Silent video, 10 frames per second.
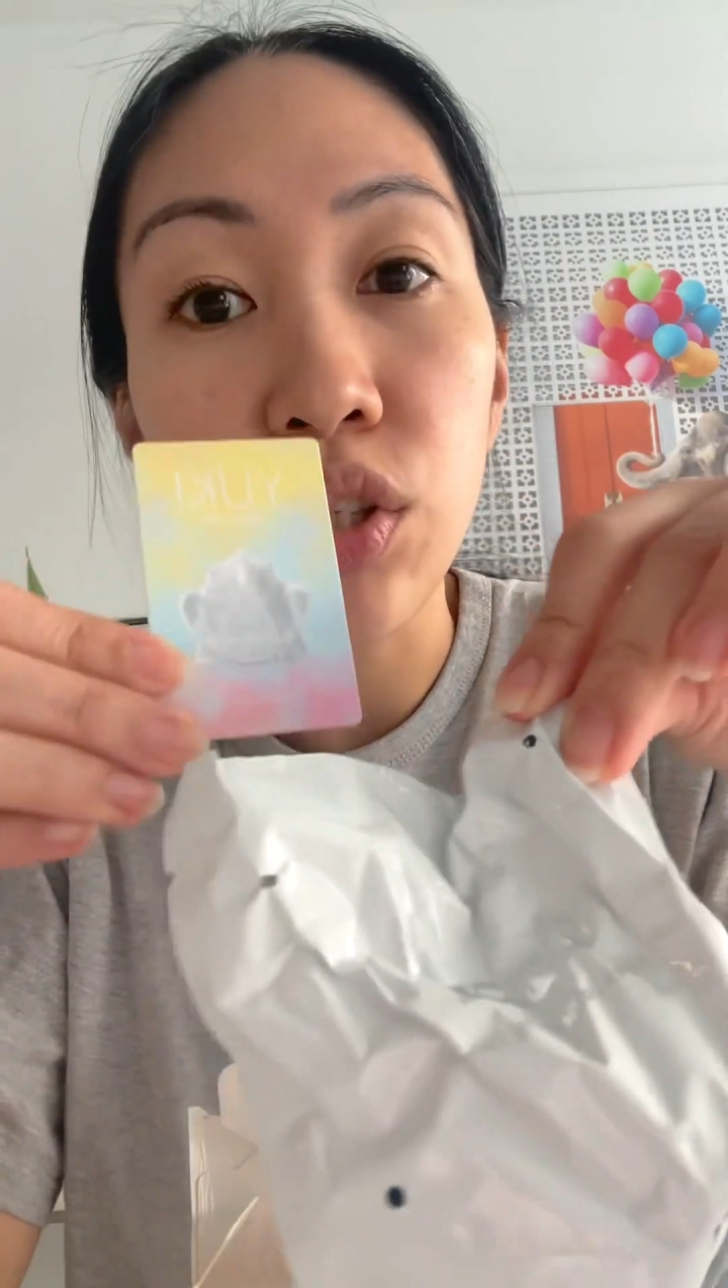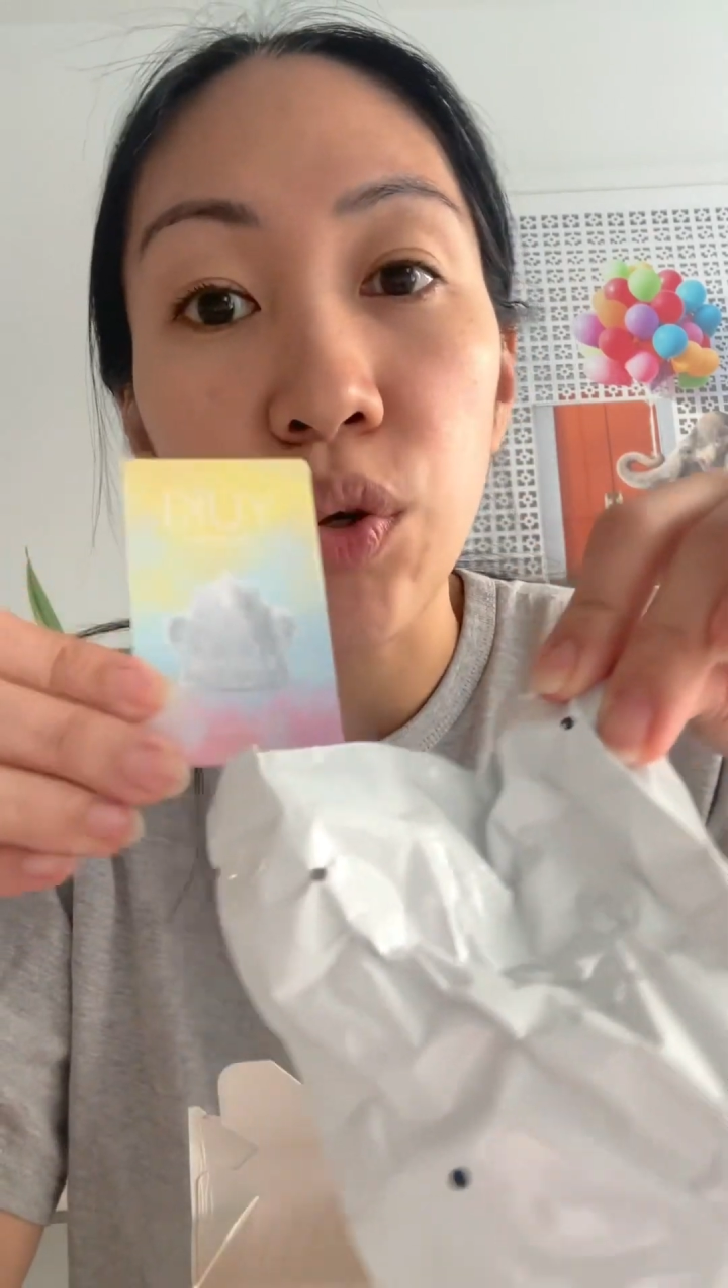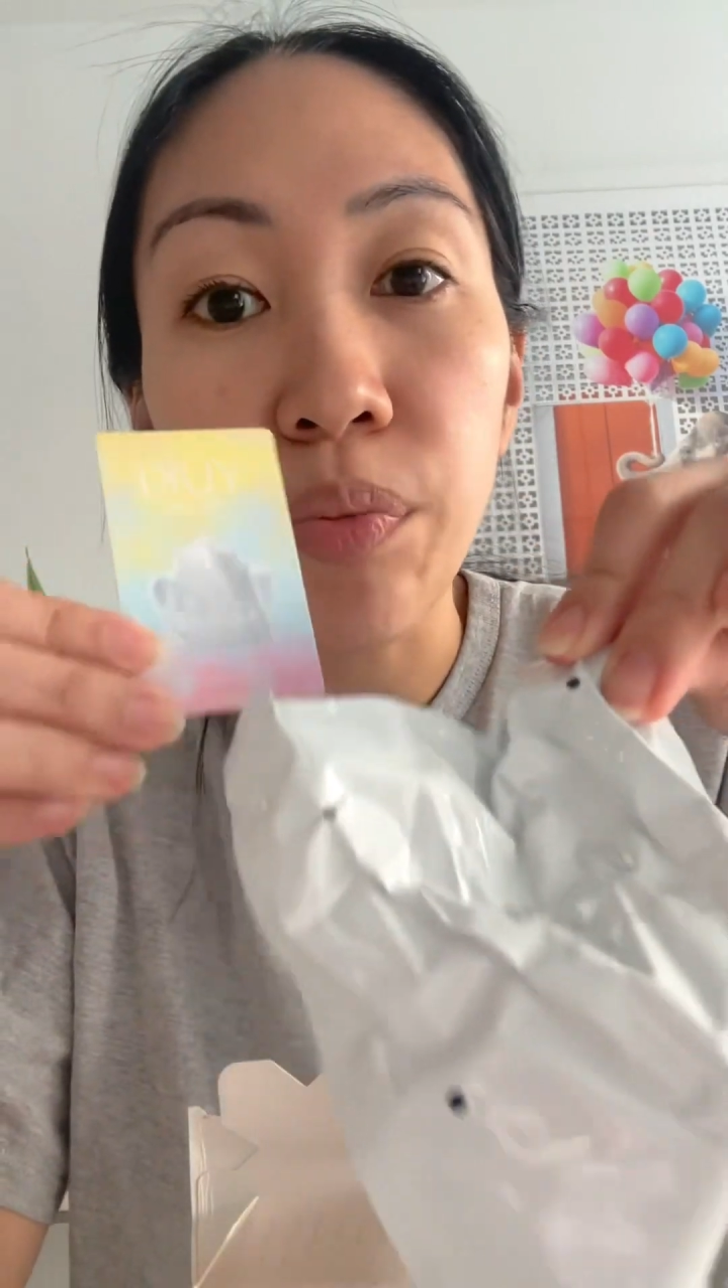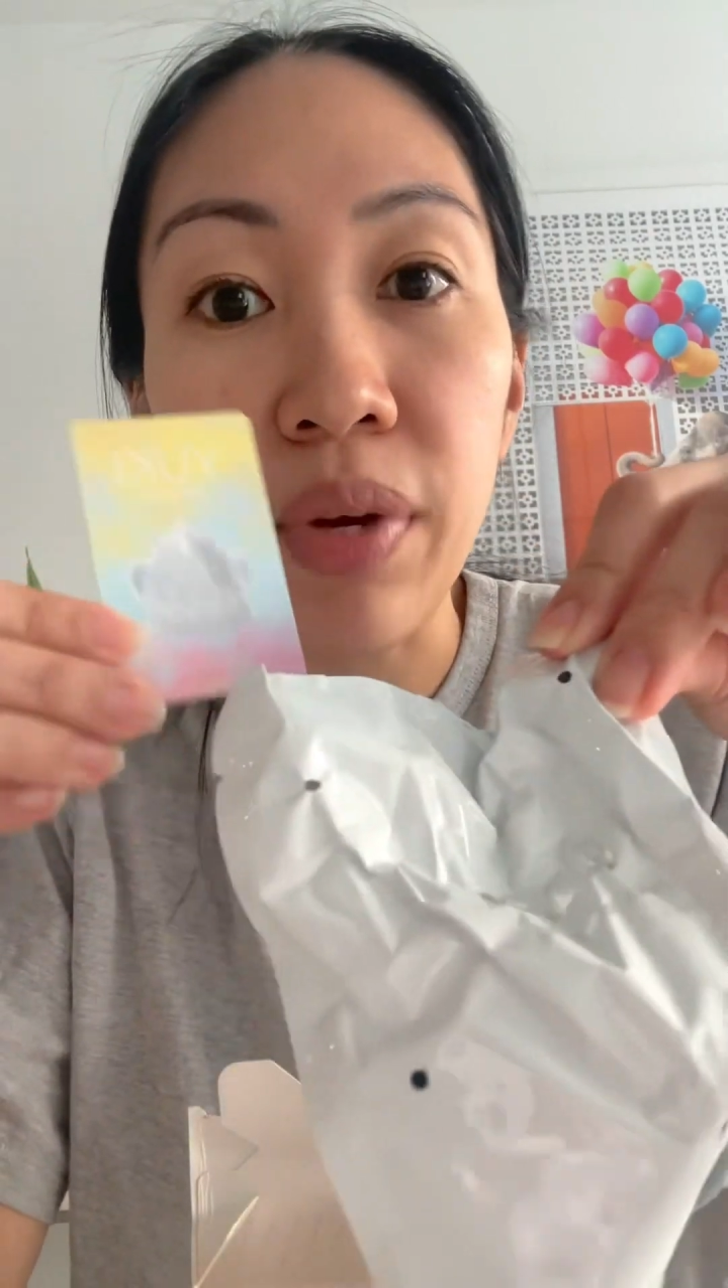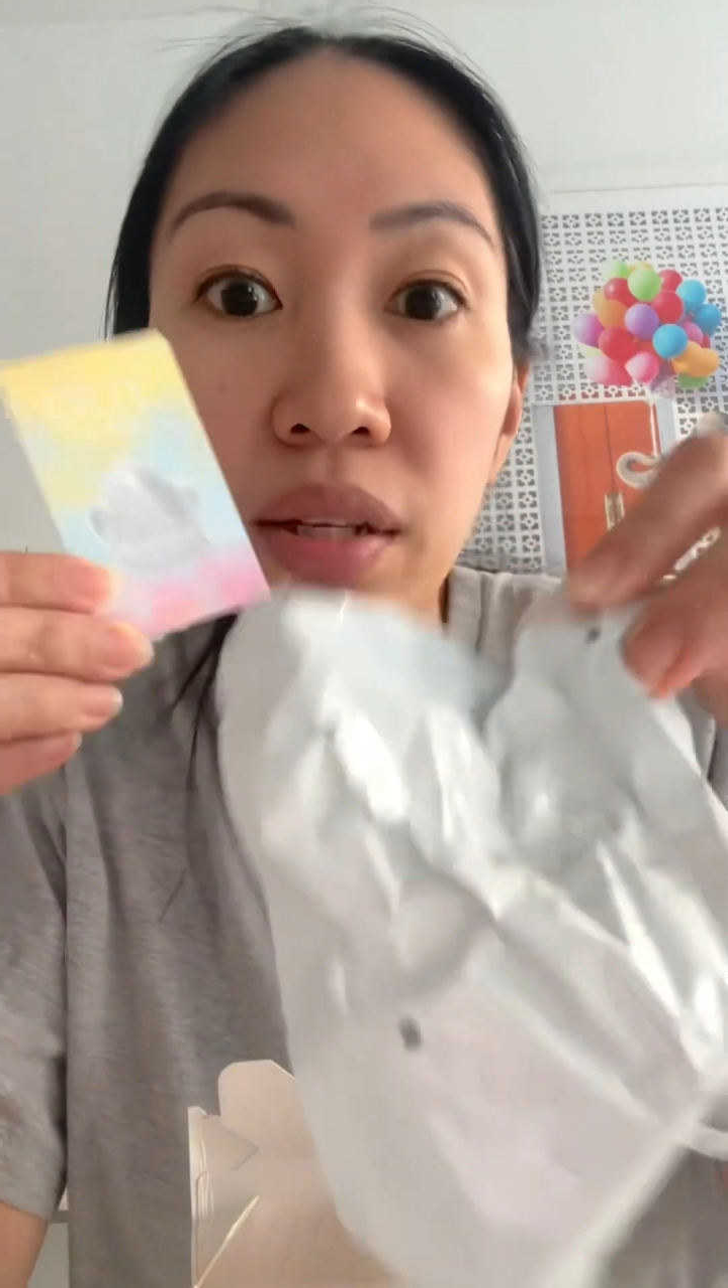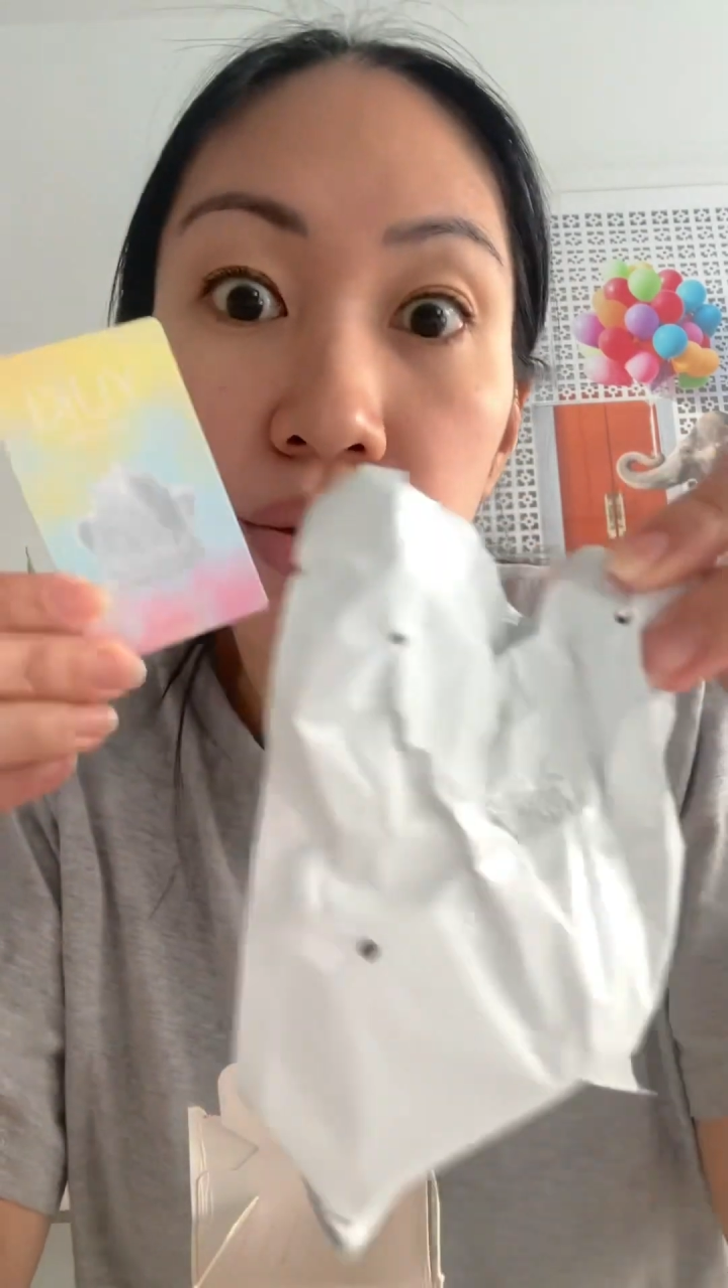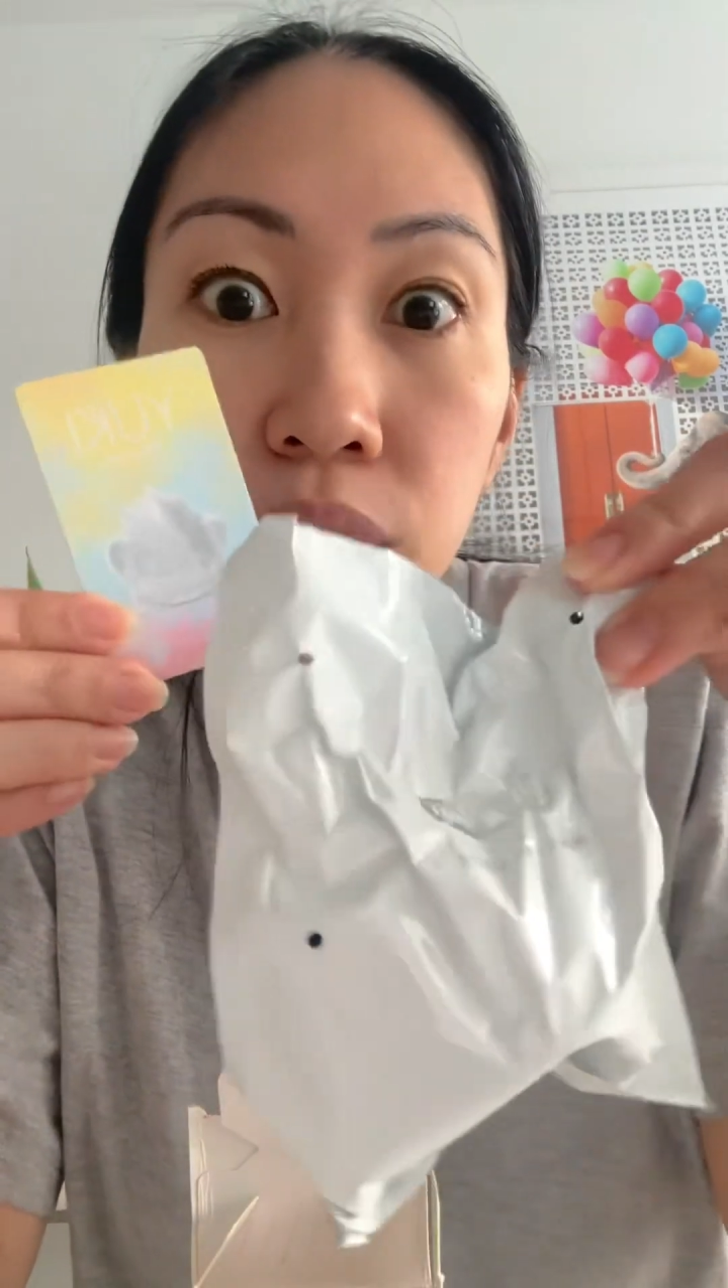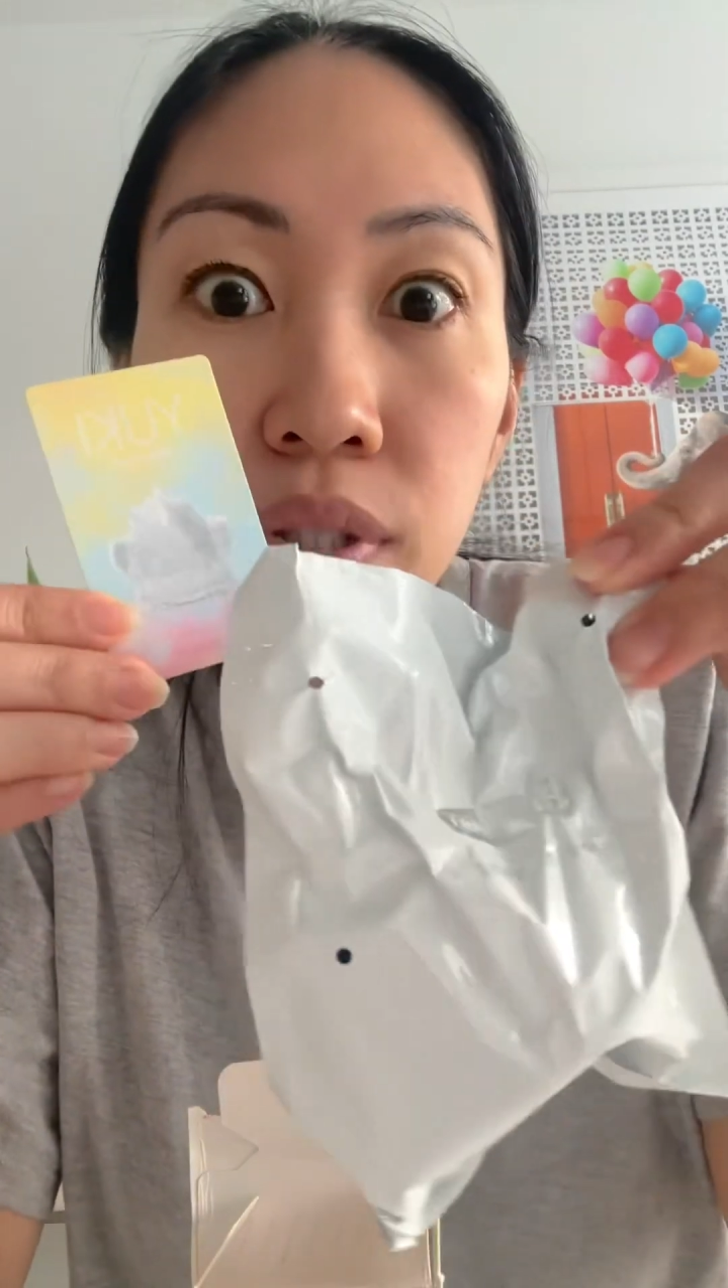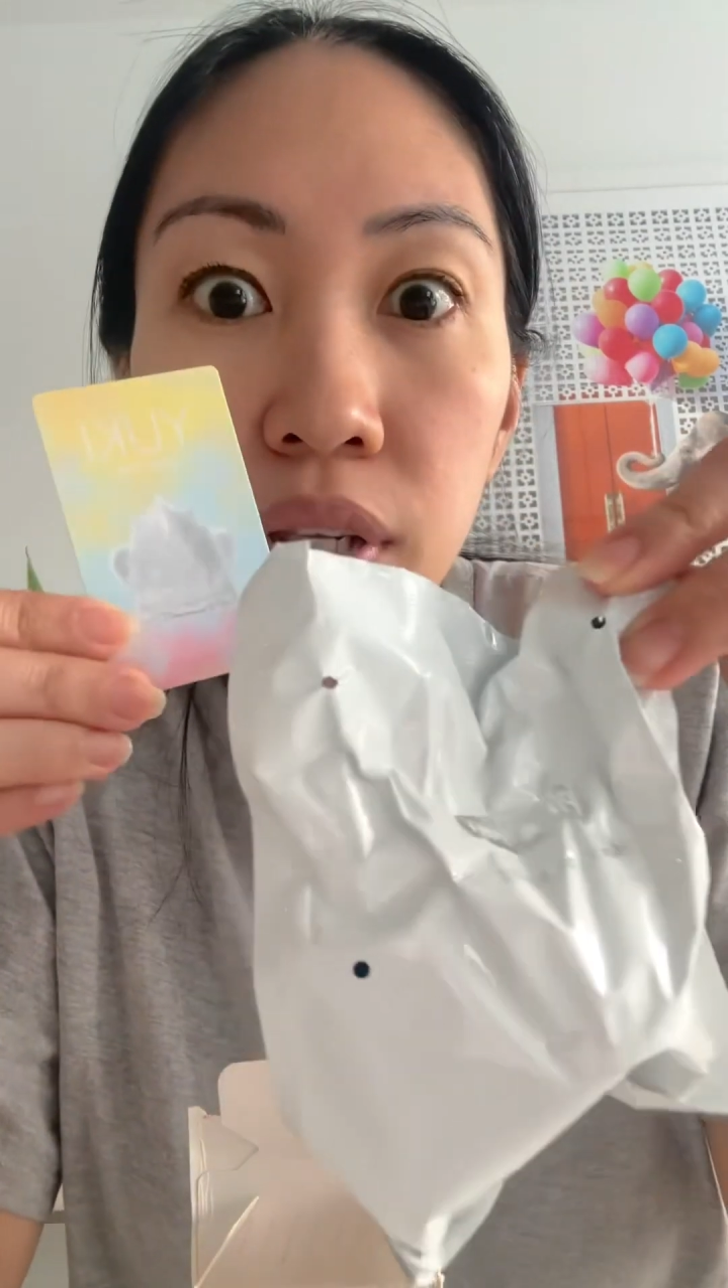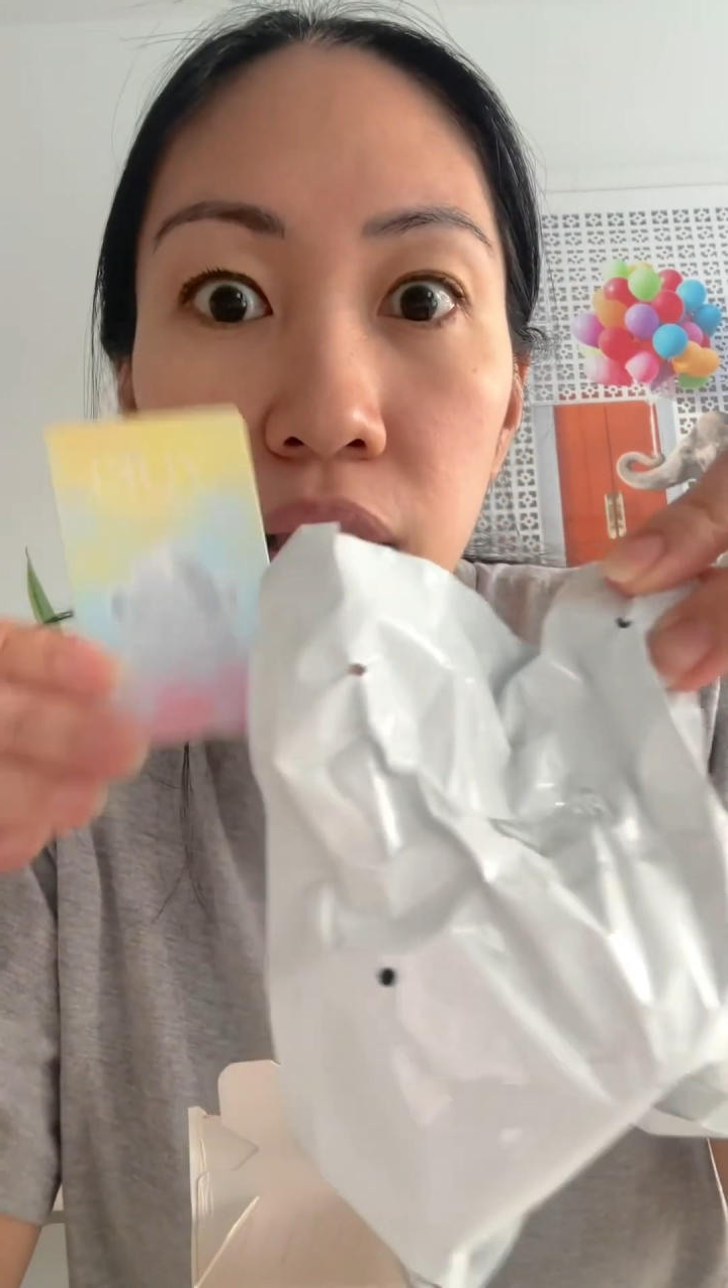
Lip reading: open to see